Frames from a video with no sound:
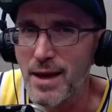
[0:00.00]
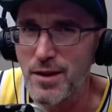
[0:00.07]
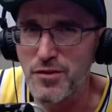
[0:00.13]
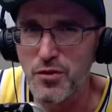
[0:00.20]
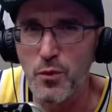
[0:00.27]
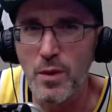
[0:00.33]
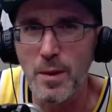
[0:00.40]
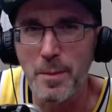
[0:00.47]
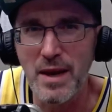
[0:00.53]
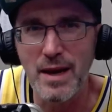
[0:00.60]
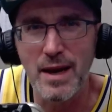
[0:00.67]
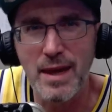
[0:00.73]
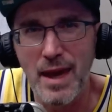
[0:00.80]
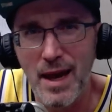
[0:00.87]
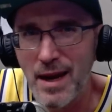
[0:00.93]
until we meet
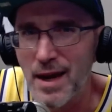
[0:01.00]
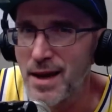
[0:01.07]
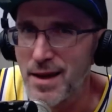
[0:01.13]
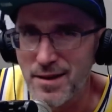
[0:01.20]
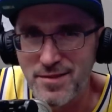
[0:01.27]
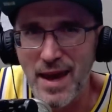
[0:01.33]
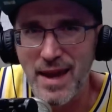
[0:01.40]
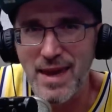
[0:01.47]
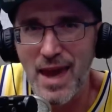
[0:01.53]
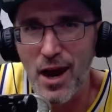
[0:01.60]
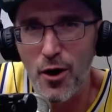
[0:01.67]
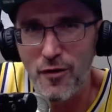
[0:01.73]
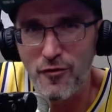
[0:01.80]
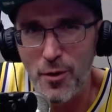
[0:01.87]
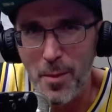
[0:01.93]
again, take
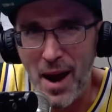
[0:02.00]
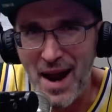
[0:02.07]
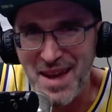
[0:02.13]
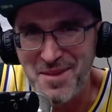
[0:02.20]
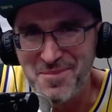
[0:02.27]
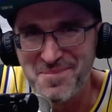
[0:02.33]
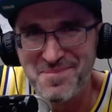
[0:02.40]
care, everybody.